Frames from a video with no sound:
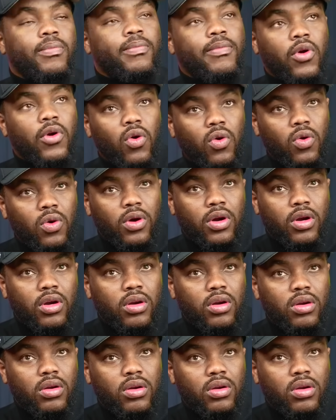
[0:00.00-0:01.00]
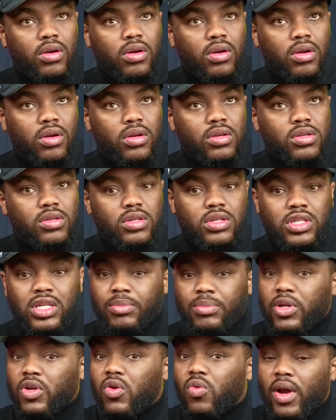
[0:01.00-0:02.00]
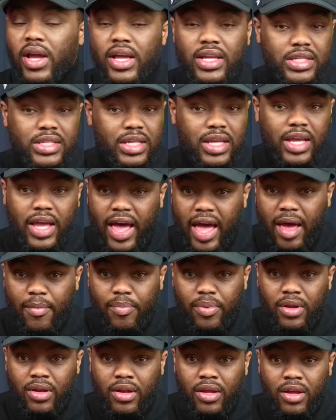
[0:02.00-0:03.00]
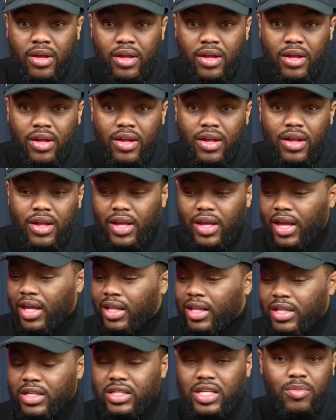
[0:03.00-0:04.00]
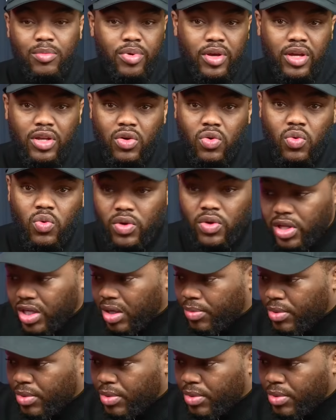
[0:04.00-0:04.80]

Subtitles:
Or something crazy could happen. And then Shiba Inu, there could